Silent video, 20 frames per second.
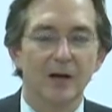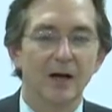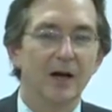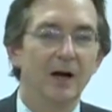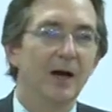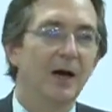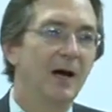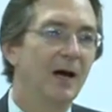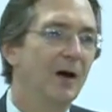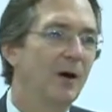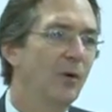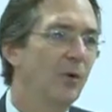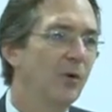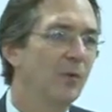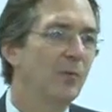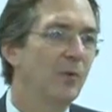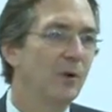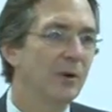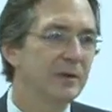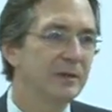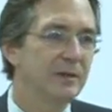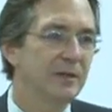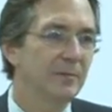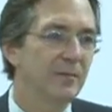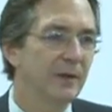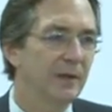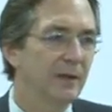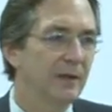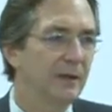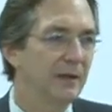uh, or more
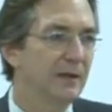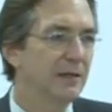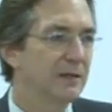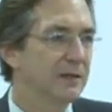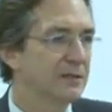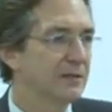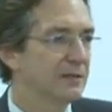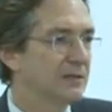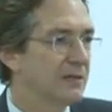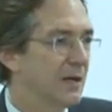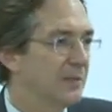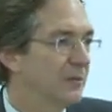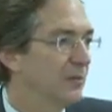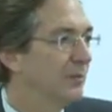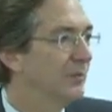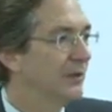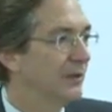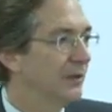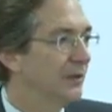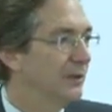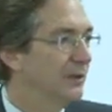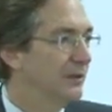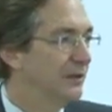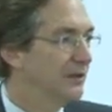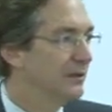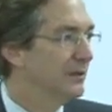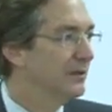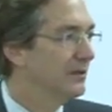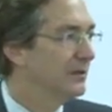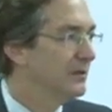typically a susceptibility
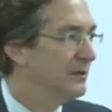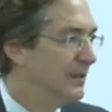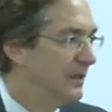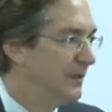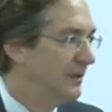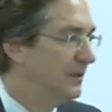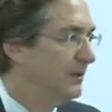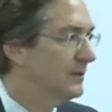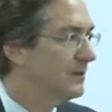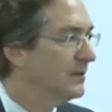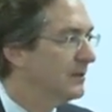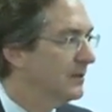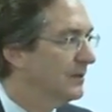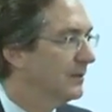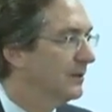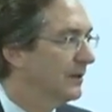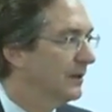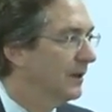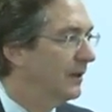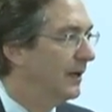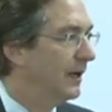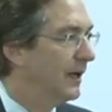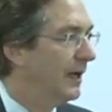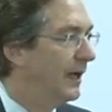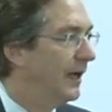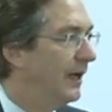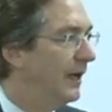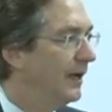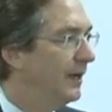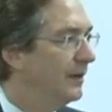to disease.
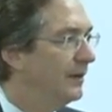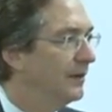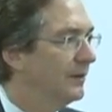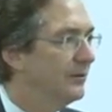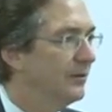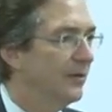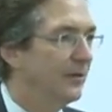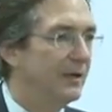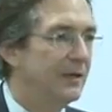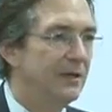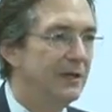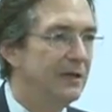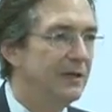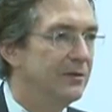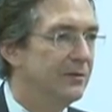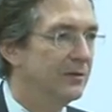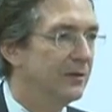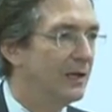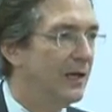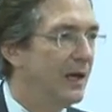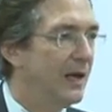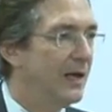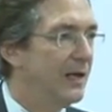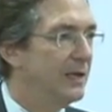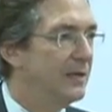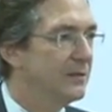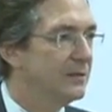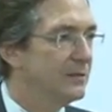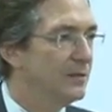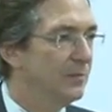And so in either
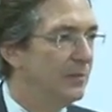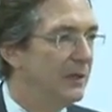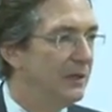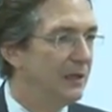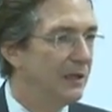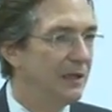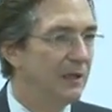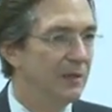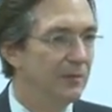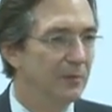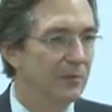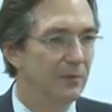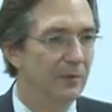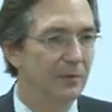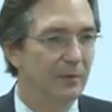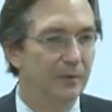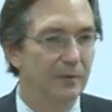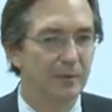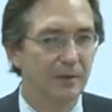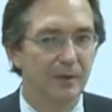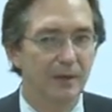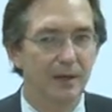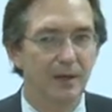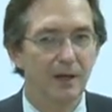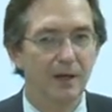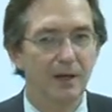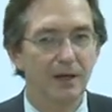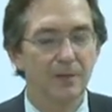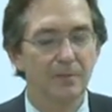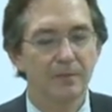case, the beekeeper
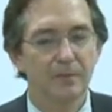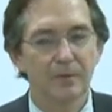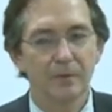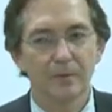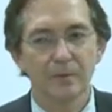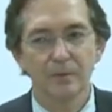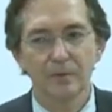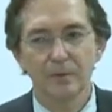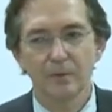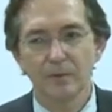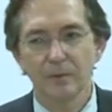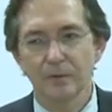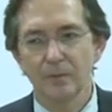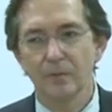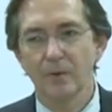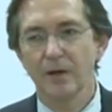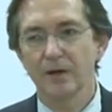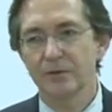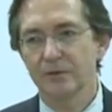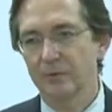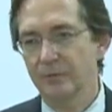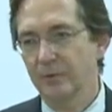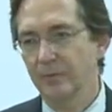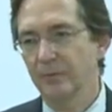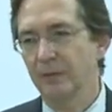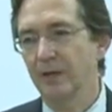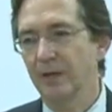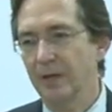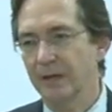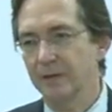um, would want to
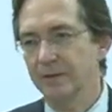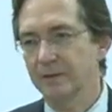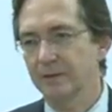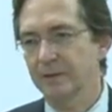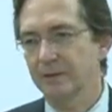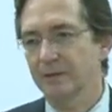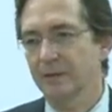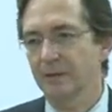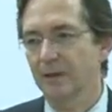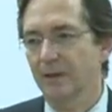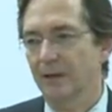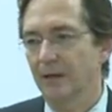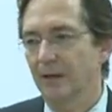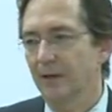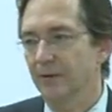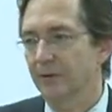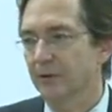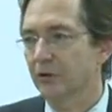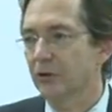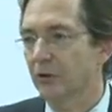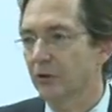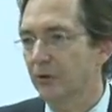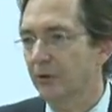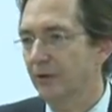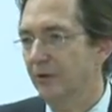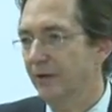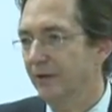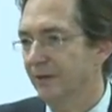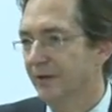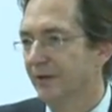replace uh, the
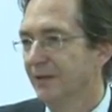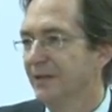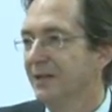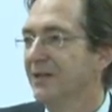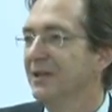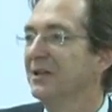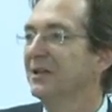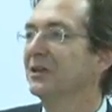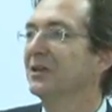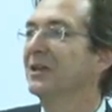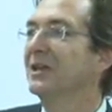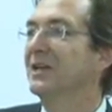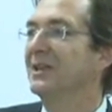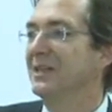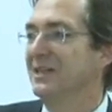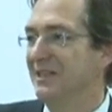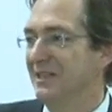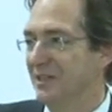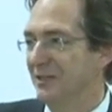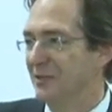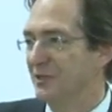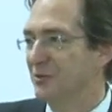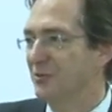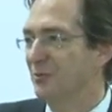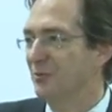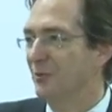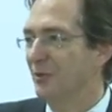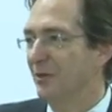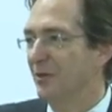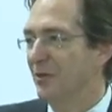current lineage
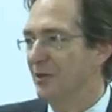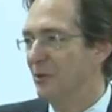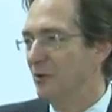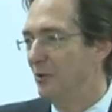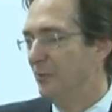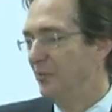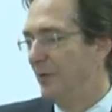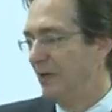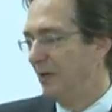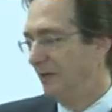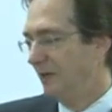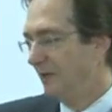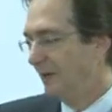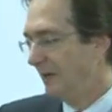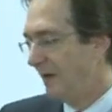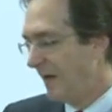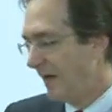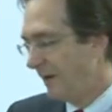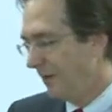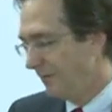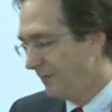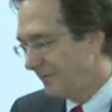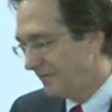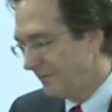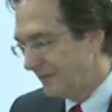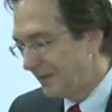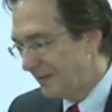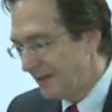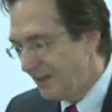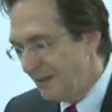with a new bee. Now,
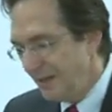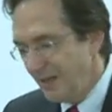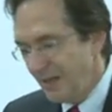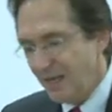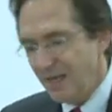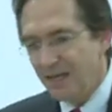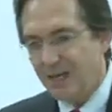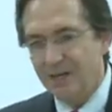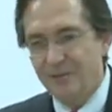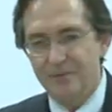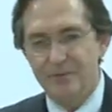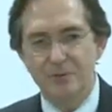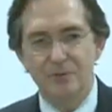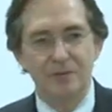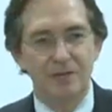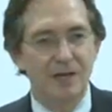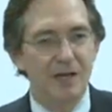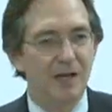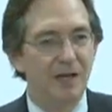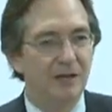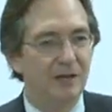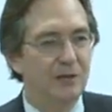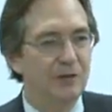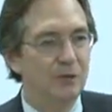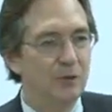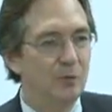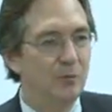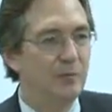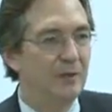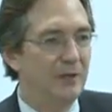if you take a
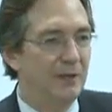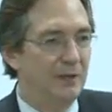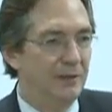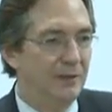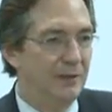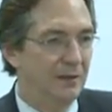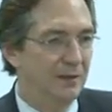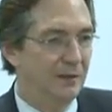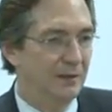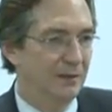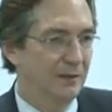new bee